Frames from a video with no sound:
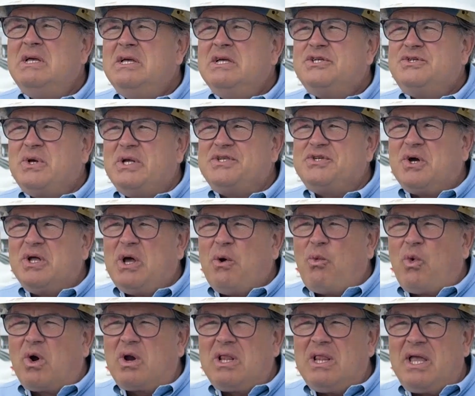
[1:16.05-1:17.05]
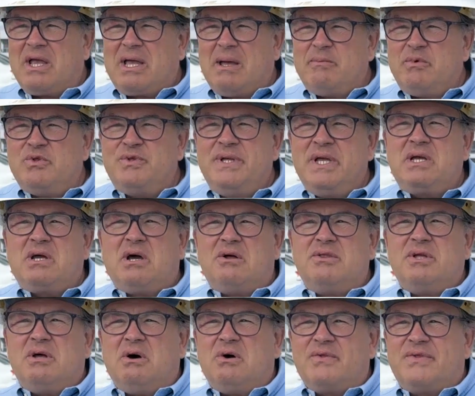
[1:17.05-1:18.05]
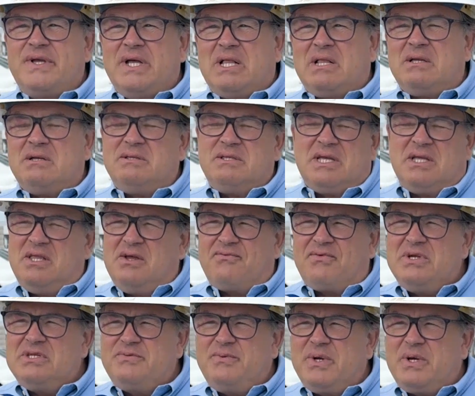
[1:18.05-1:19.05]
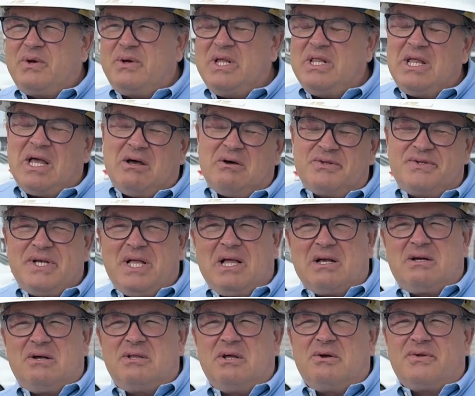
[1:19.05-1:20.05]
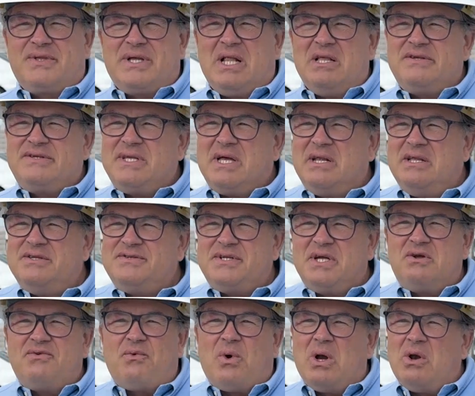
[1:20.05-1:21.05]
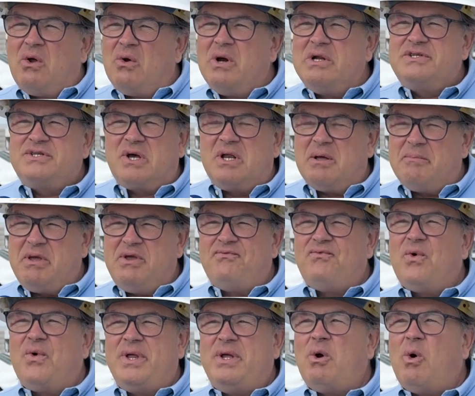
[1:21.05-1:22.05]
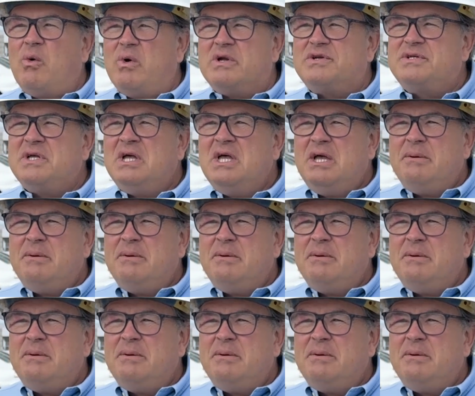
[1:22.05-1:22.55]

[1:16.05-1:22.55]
So it's going to work like a boutique condo hotel. The difference between a hotel and condo hotel is that instead of one owner, it's going to be 40 owners.